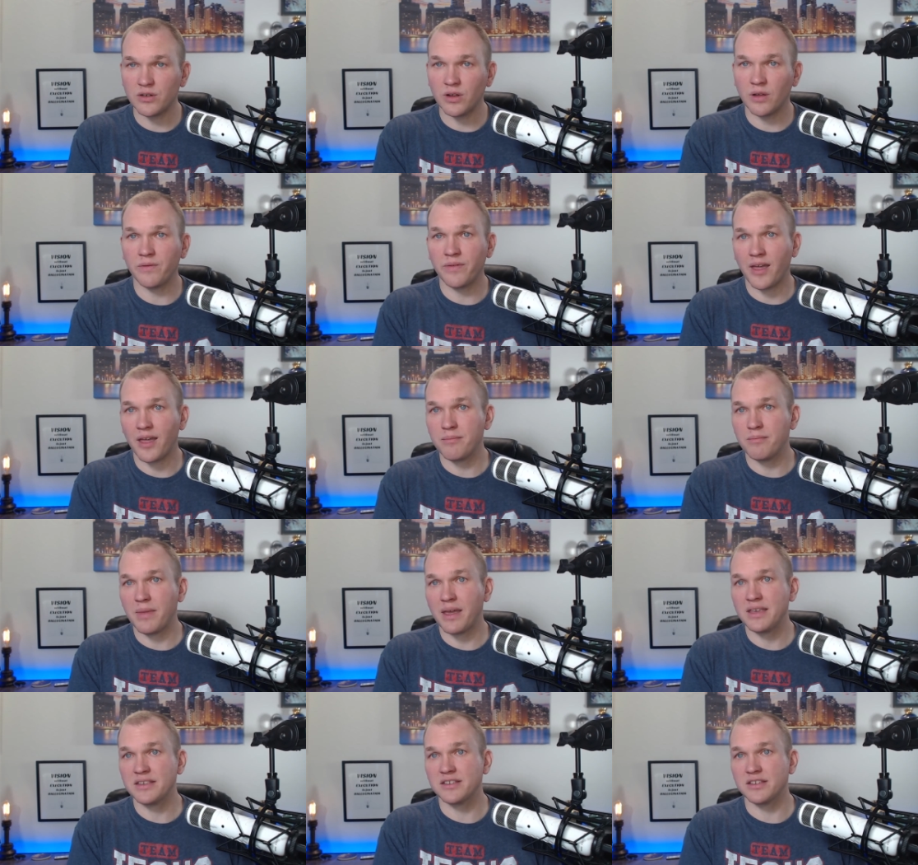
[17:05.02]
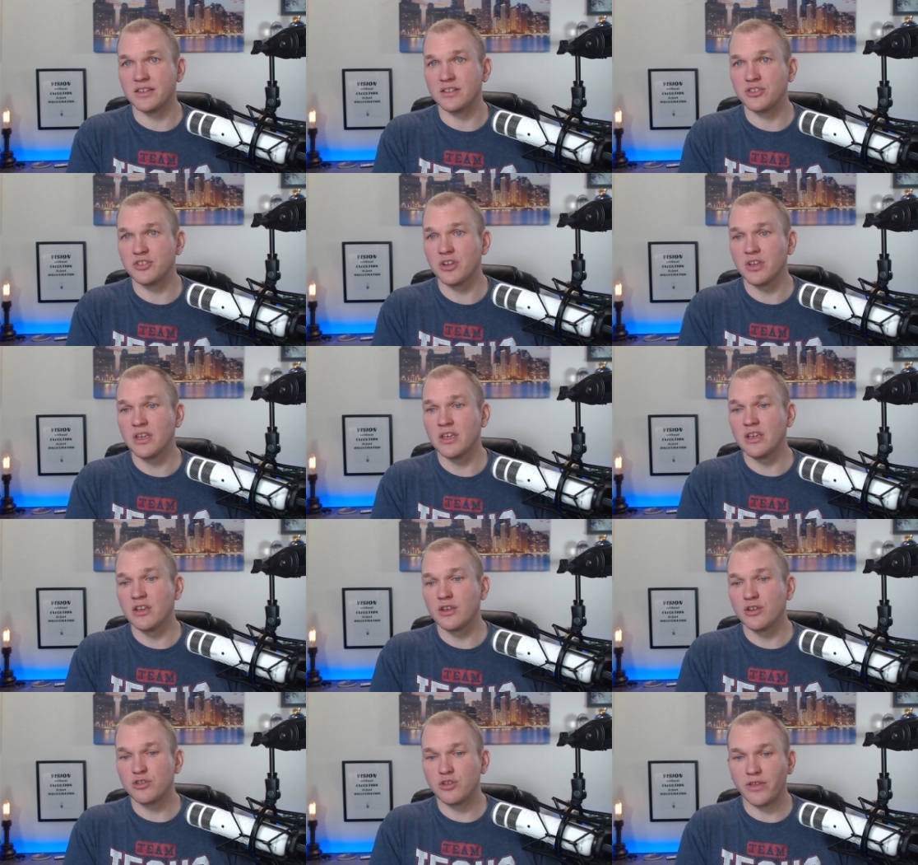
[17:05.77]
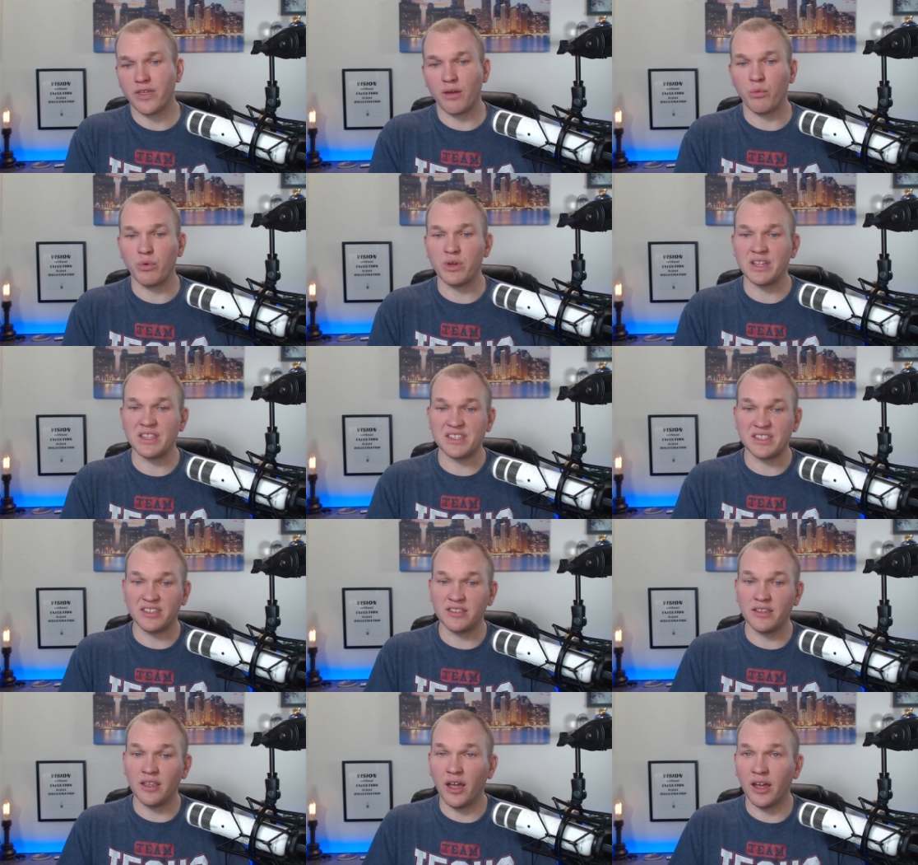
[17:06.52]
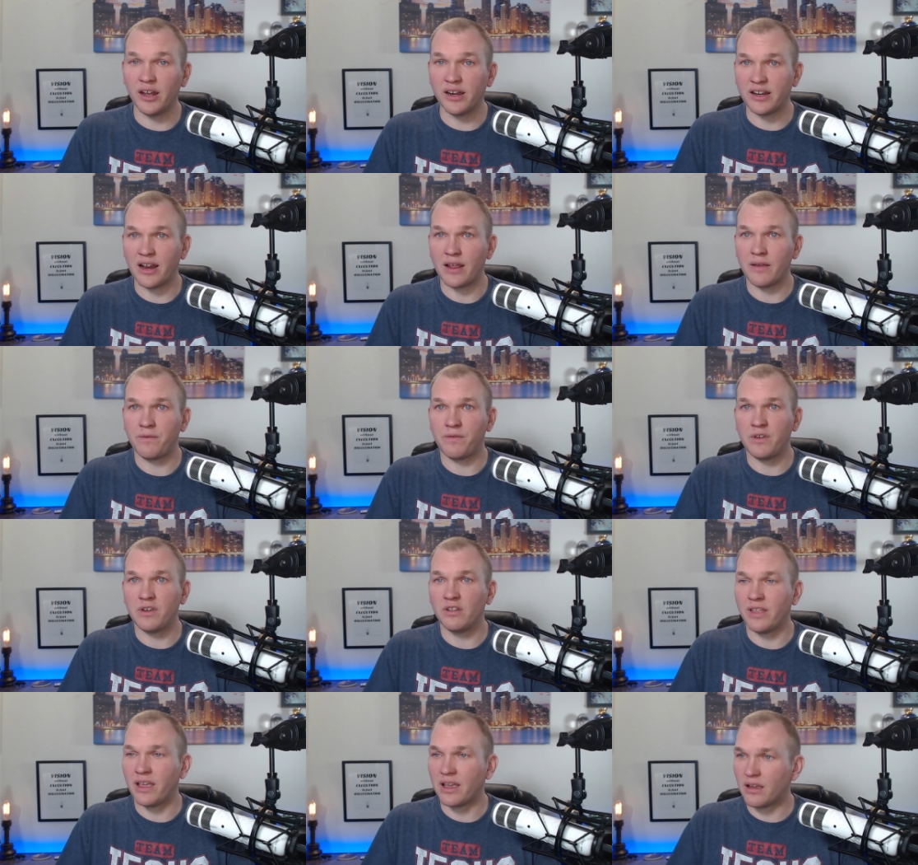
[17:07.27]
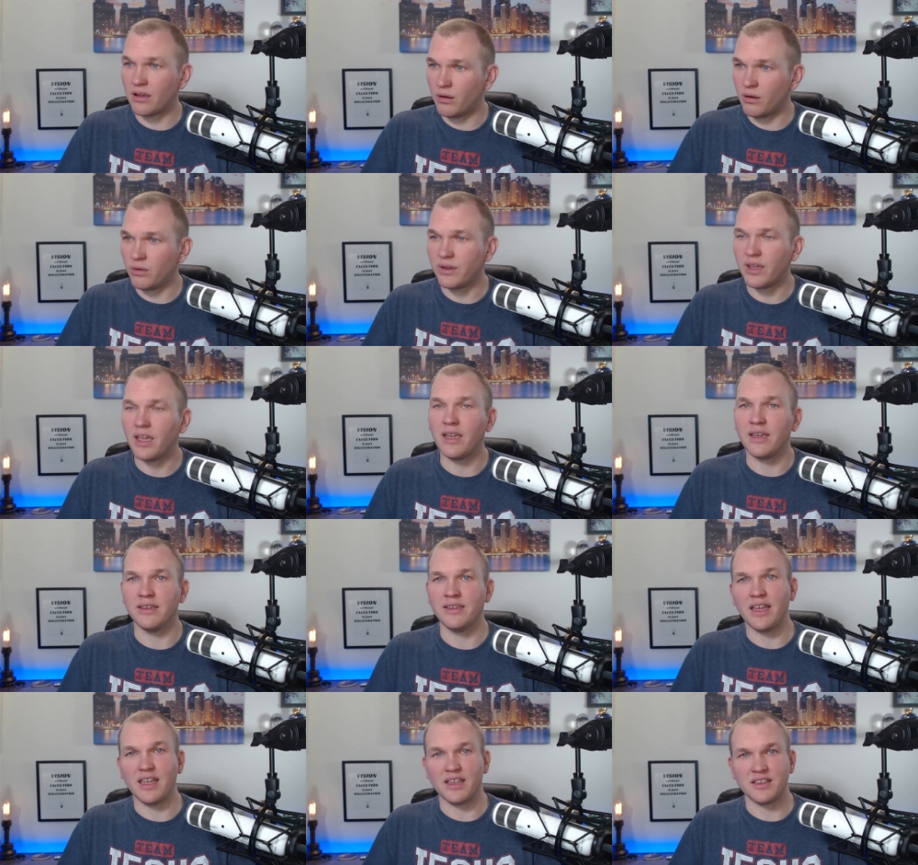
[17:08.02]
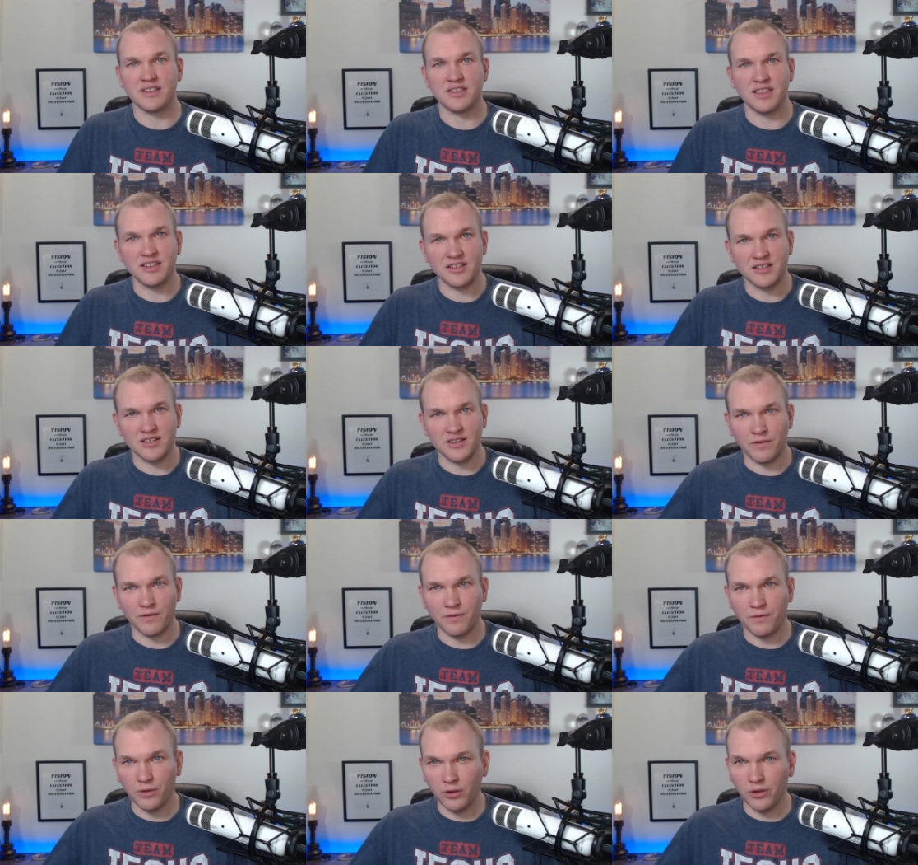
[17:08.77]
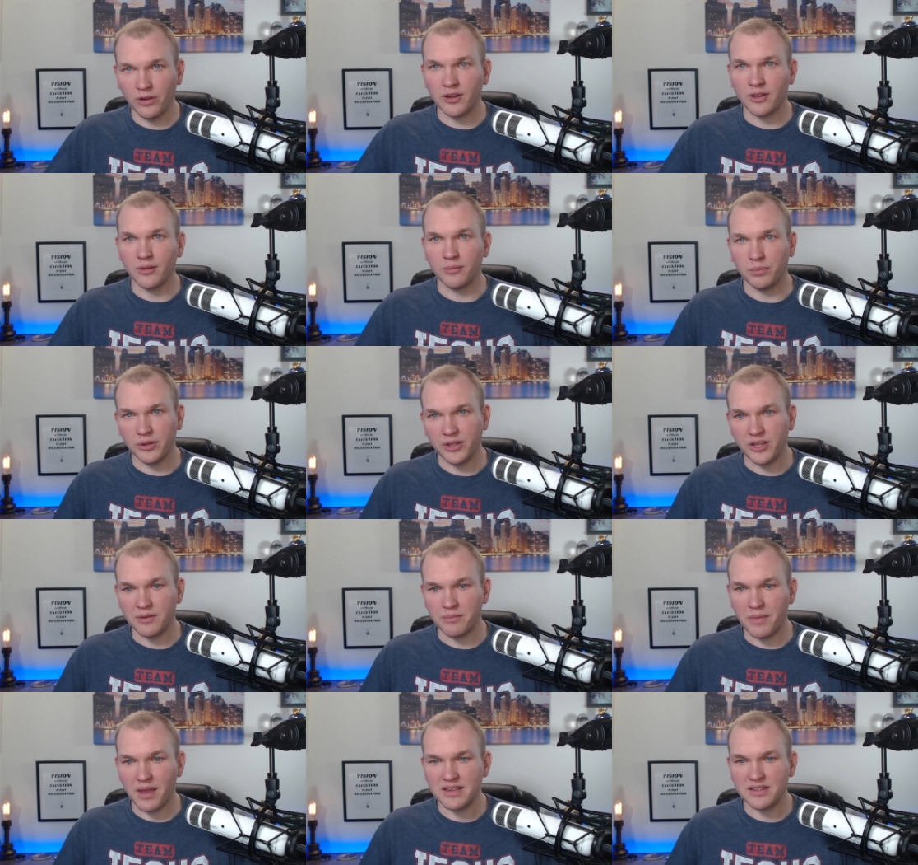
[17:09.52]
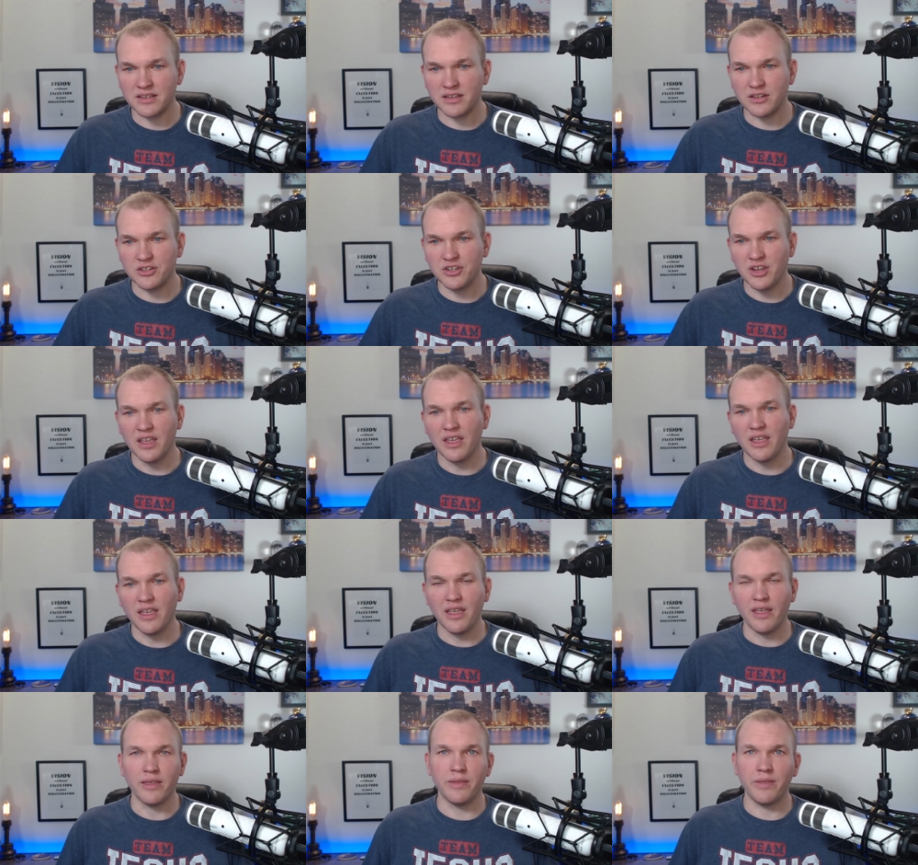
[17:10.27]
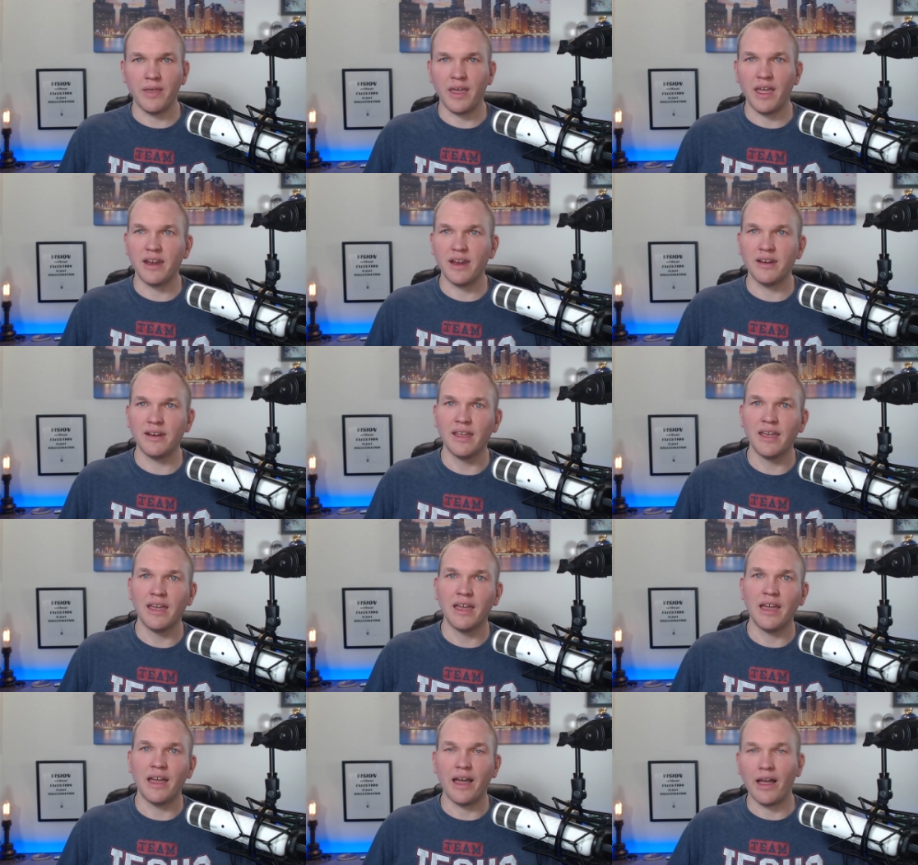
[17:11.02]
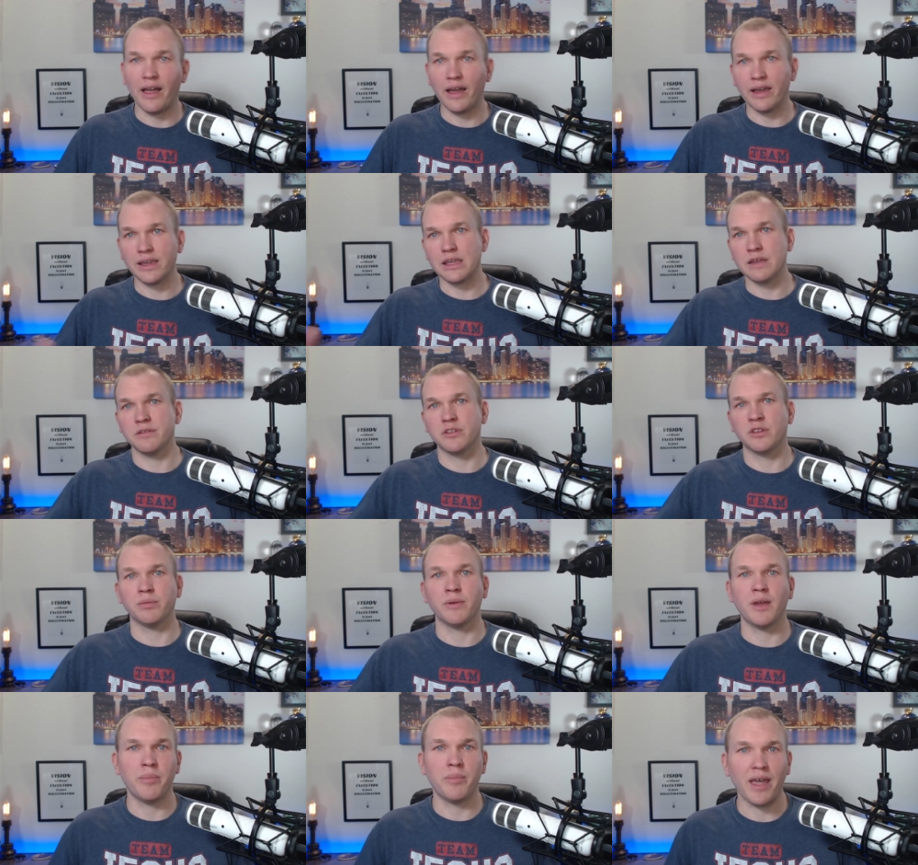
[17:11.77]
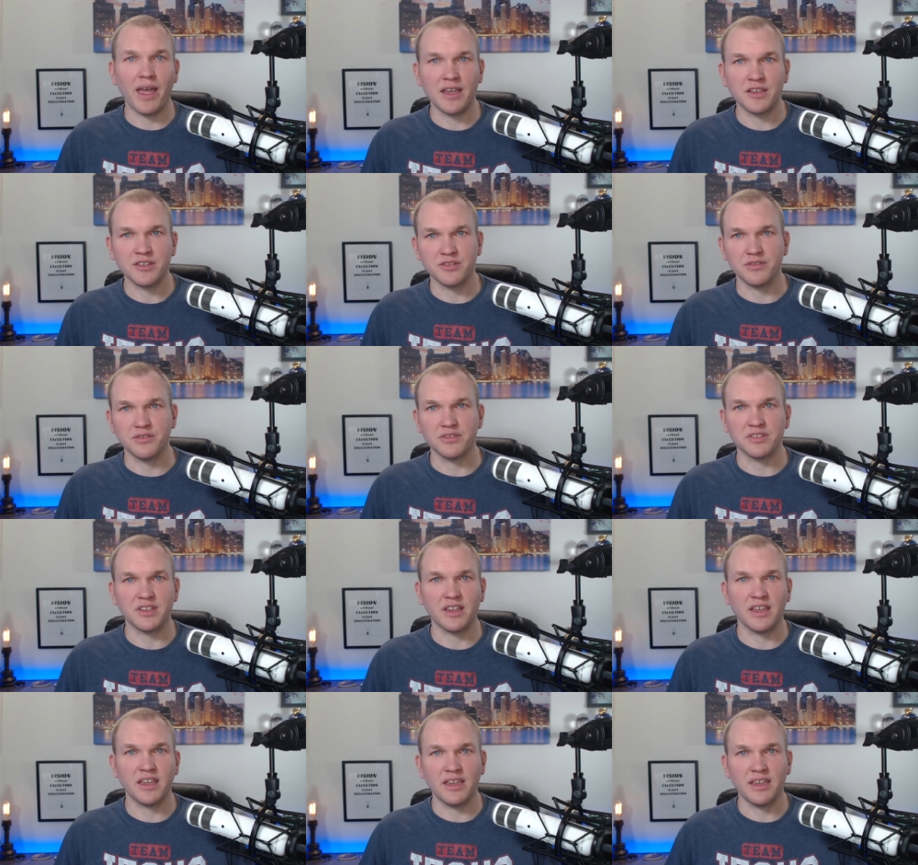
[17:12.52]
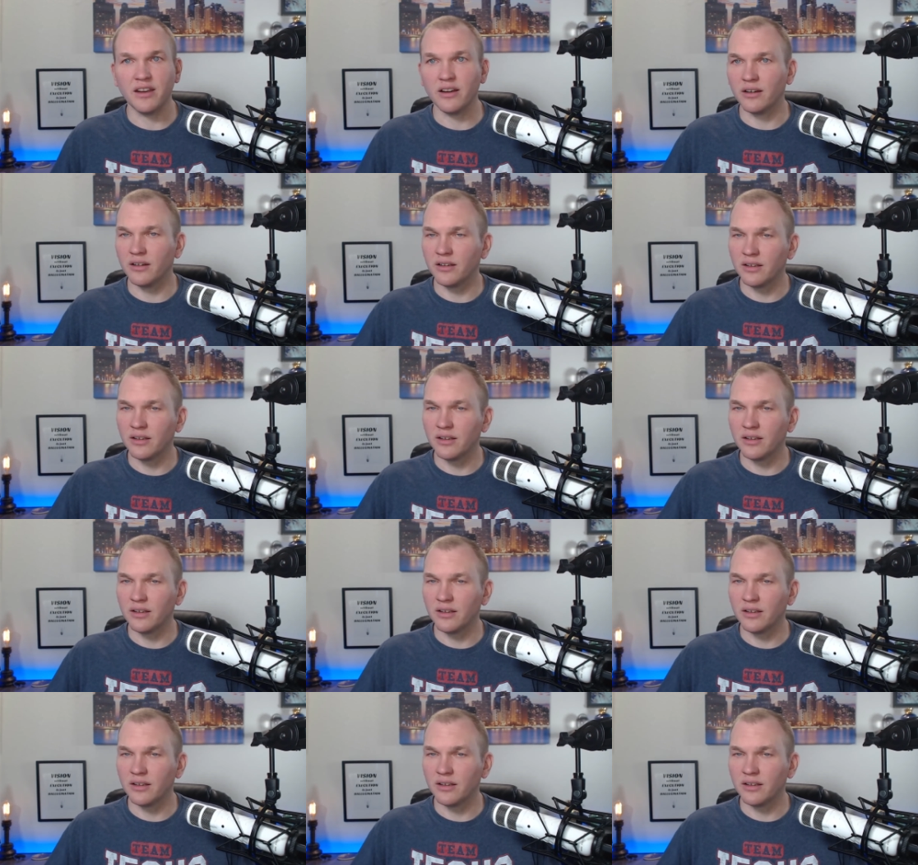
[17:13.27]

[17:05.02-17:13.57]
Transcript: that message, so that when it's done and I feel like, okay, yes, this is a full and complete message, then I give it to my pastor and say, here,